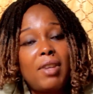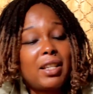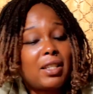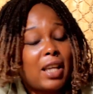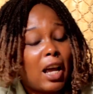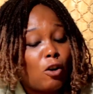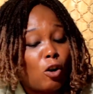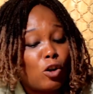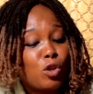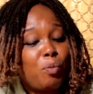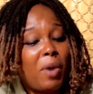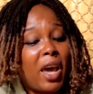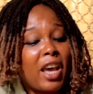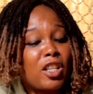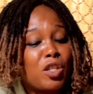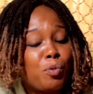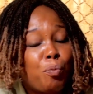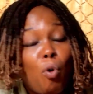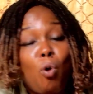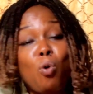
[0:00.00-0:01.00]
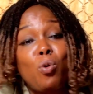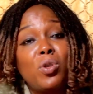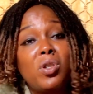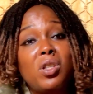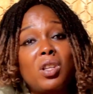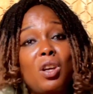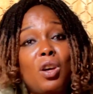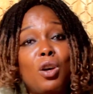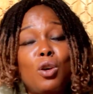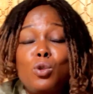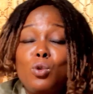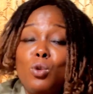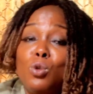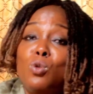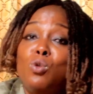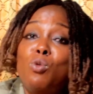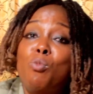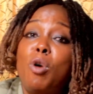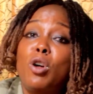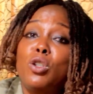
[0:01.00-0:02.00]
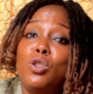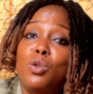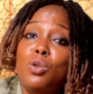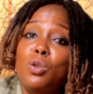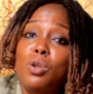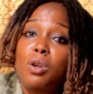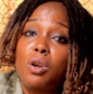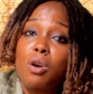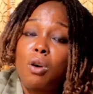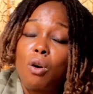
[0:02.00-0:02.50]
Let her not be exposed to too much